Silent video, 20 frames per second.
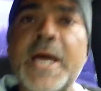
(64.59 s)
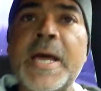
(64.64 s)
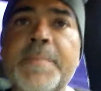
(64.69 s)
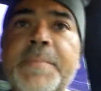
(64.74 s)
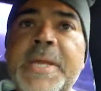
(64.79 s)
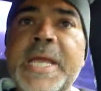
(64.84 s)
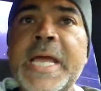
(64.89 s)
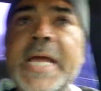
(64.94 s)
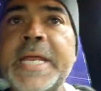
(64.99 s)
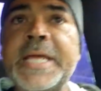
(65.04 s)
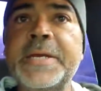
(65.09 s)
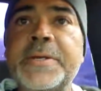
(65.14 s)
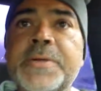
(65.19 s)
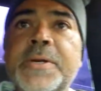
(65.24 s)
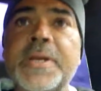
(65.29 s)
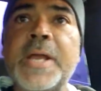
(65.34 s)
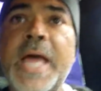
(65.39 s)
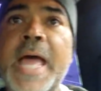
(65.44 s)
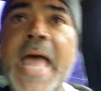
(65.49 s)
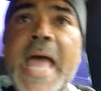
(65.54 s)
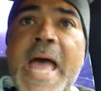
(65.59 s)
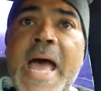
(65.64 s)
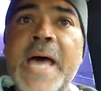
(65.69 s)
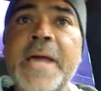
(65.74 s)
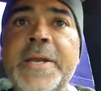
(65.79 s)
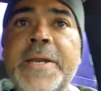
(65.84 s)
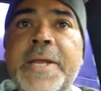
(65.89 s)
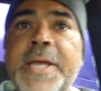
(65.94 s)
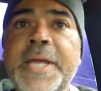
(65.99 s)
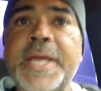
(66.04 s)
I'm getting at
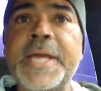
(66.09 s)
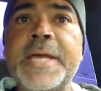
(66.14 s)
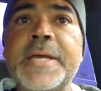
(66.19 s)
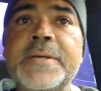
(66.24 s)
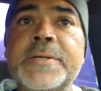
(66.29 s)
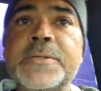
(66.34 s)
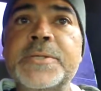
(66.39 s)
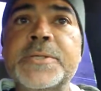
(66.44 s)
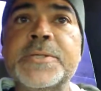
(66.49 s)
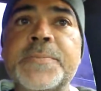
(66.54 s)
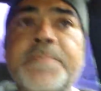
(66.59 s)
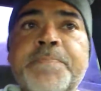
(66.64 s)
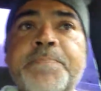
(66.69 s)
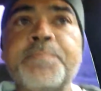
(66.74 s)
is